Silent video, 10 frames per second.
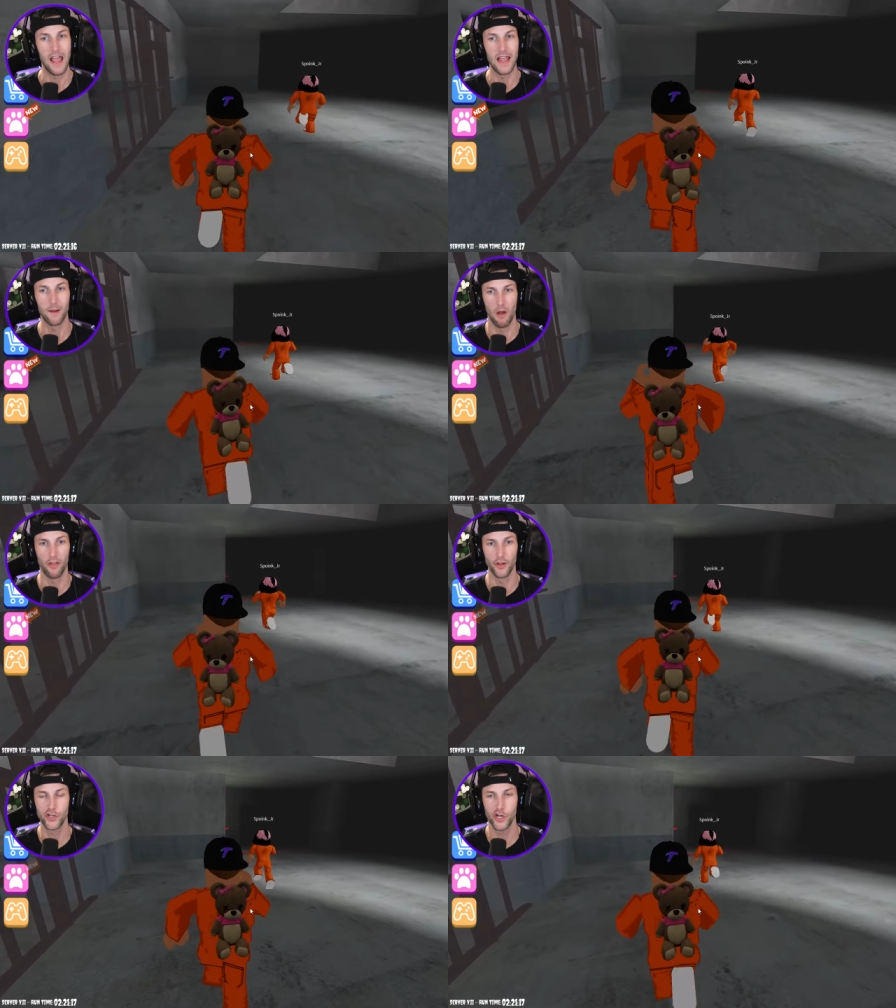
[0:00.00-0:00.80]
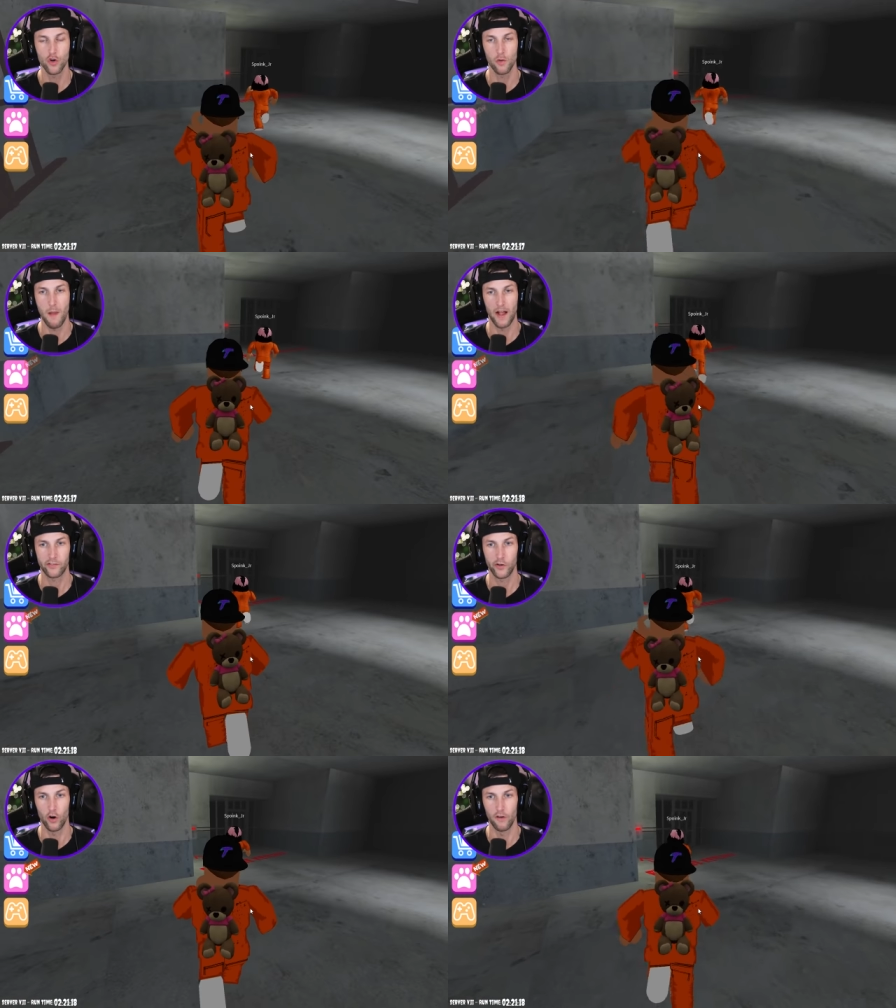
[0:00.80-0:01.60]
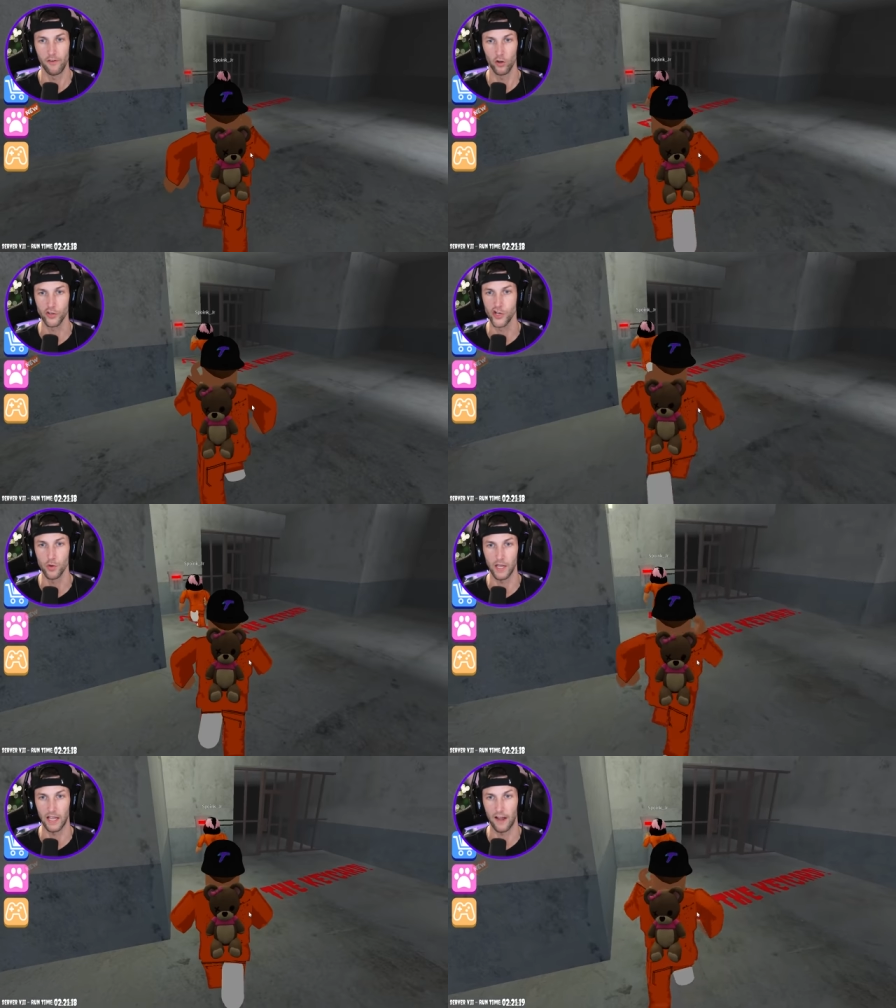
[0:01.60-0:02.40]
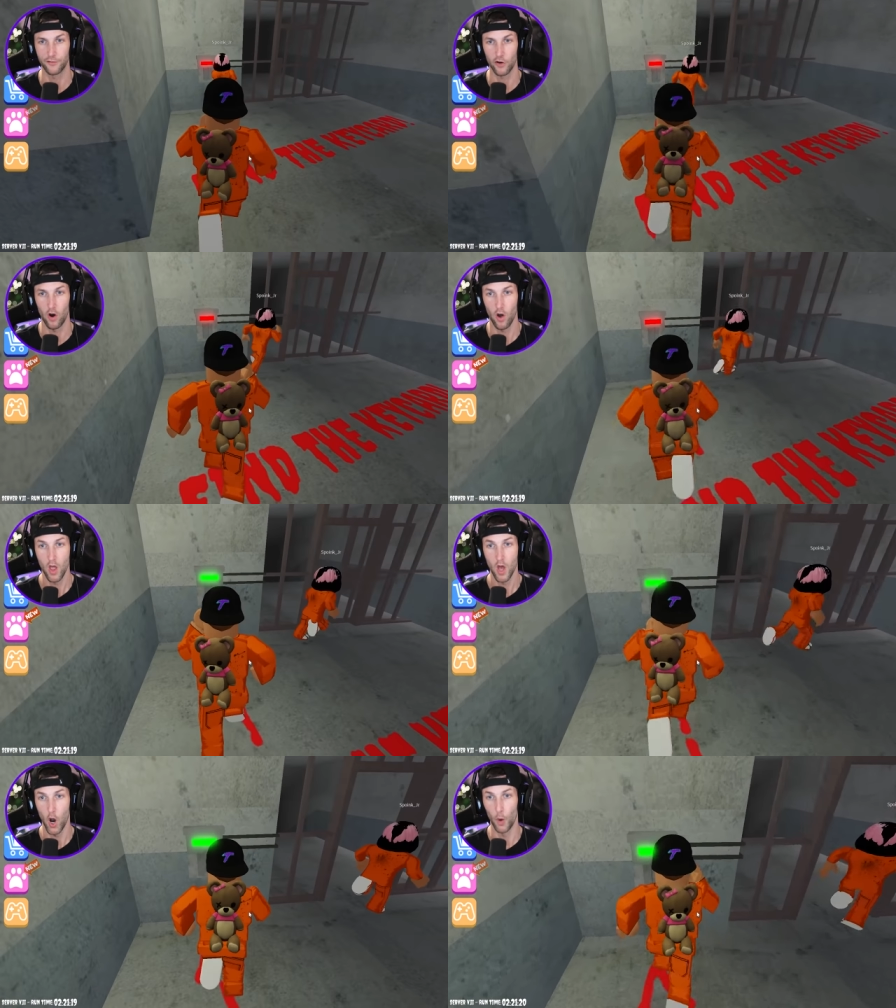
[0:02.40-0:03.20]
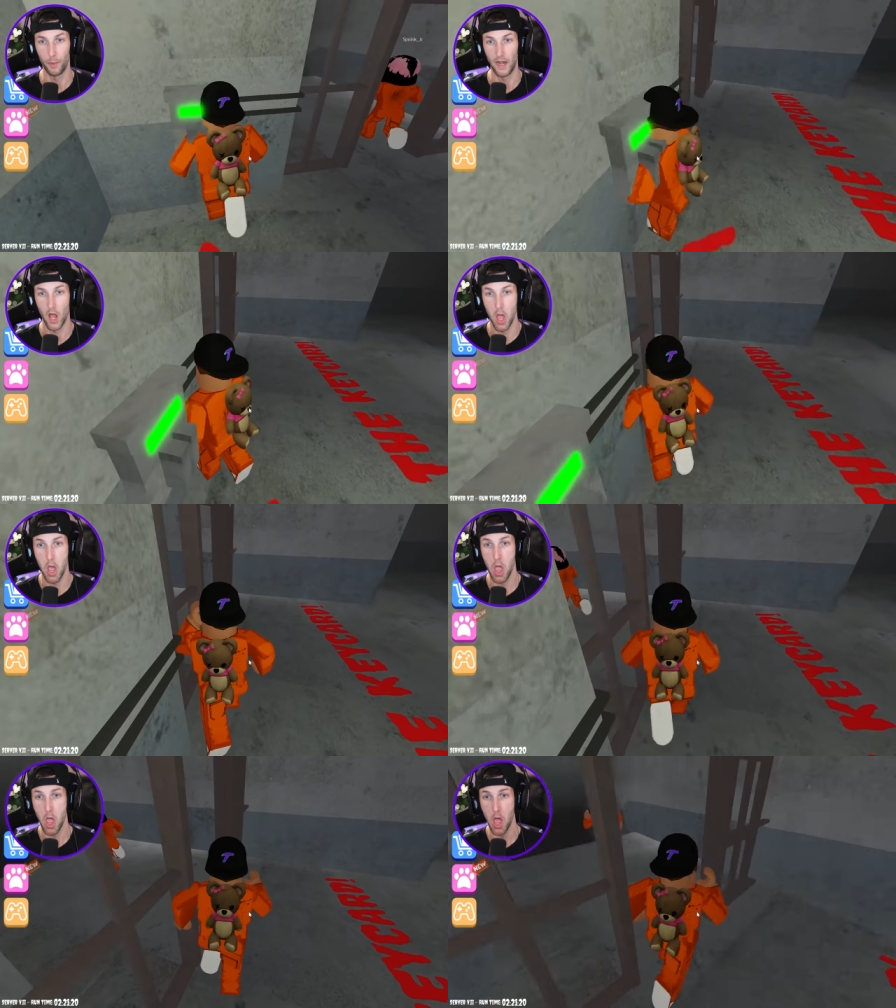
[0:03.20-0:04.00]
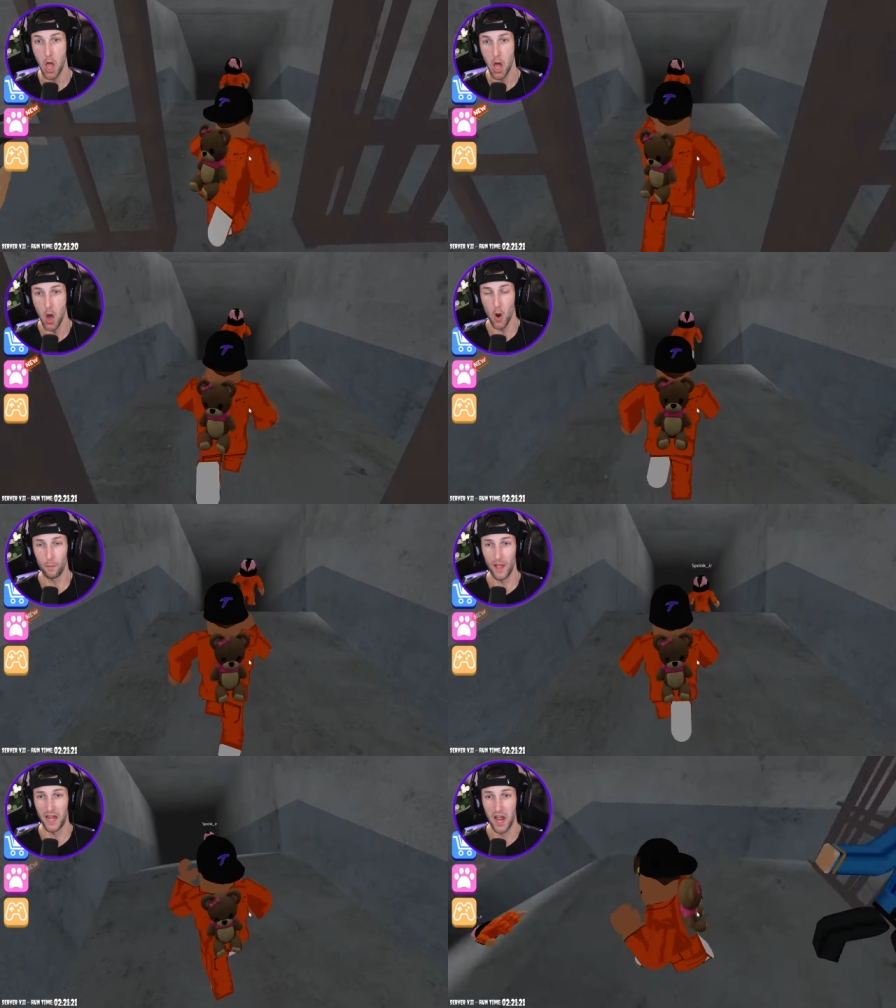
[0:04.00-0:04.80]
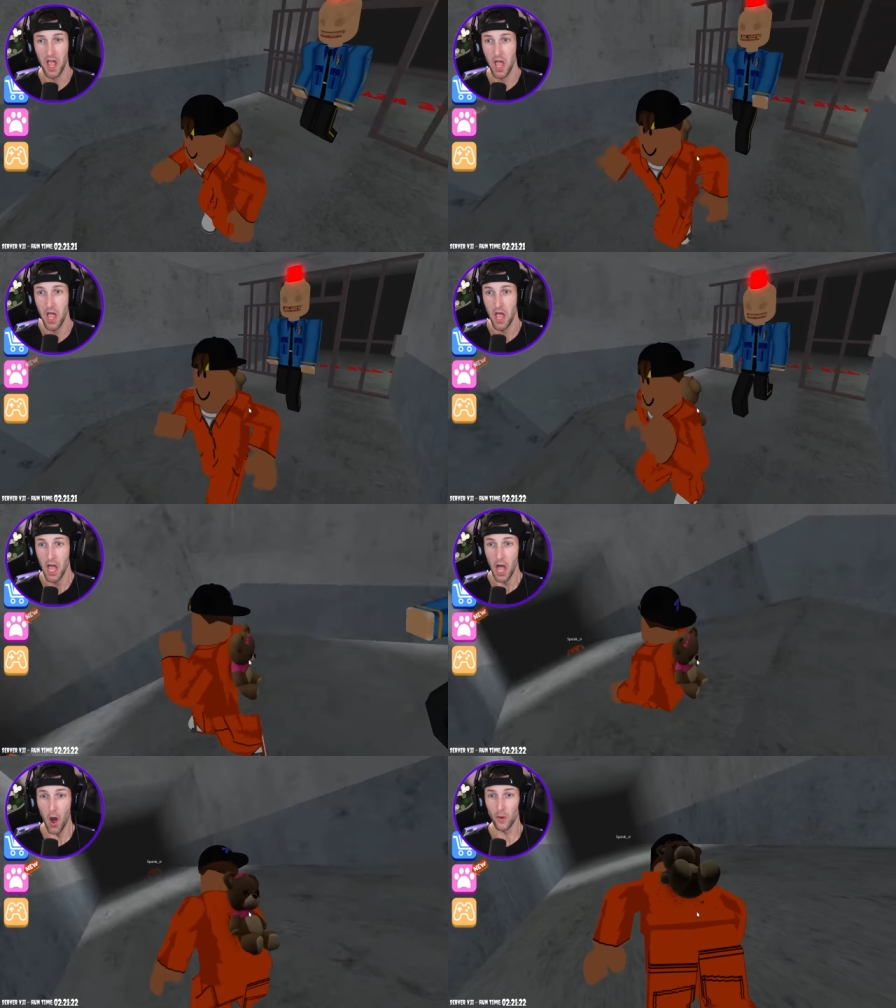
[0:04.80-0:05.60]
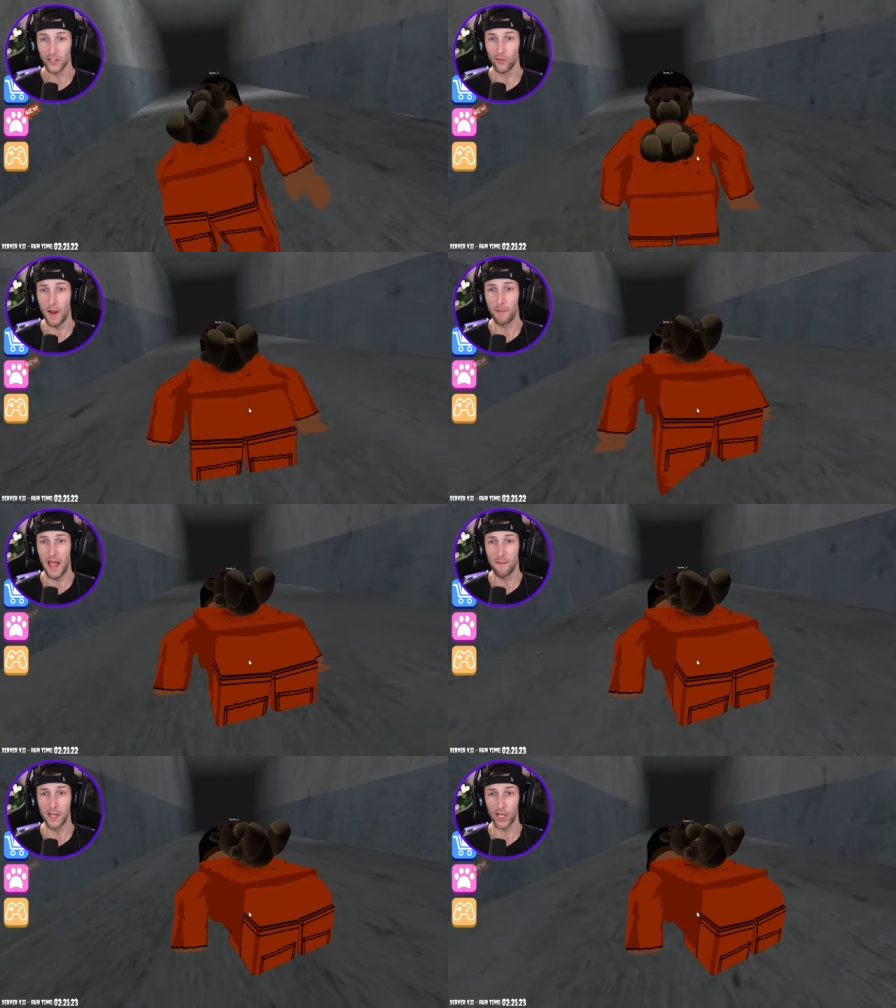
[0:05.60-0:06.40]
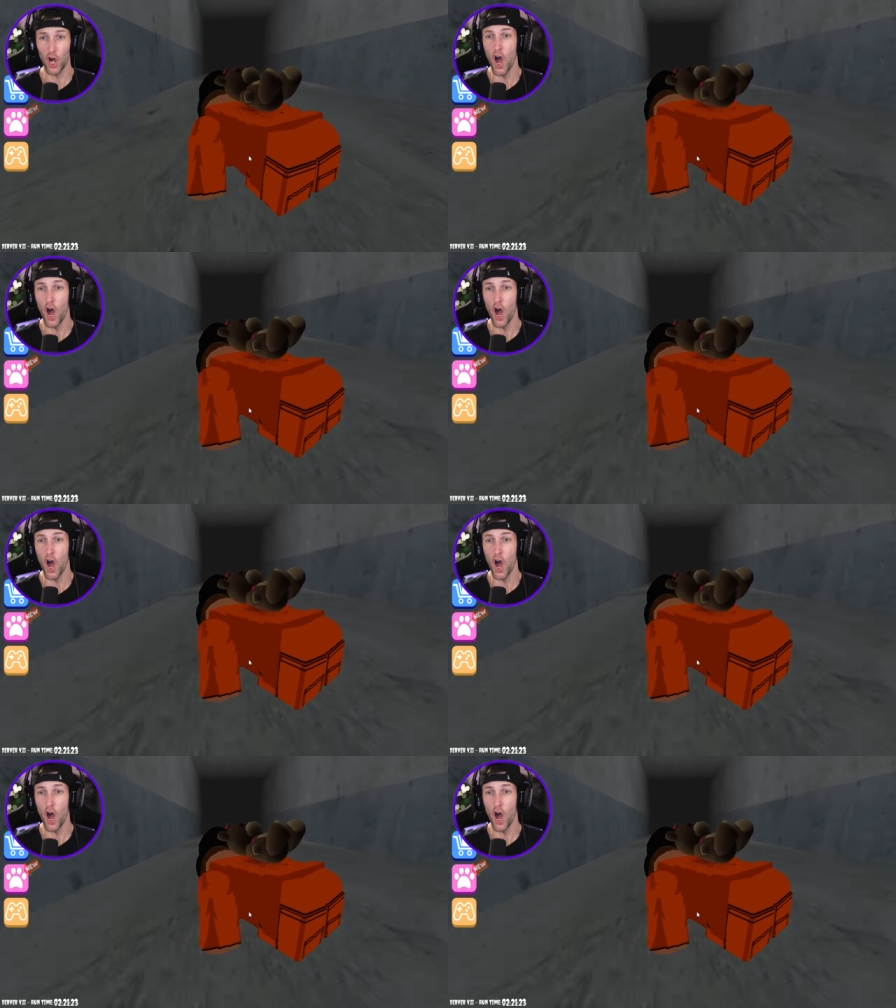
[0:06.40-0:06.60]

I am the juke master of all juking after all. Open. Open! Oh, he's right behind me.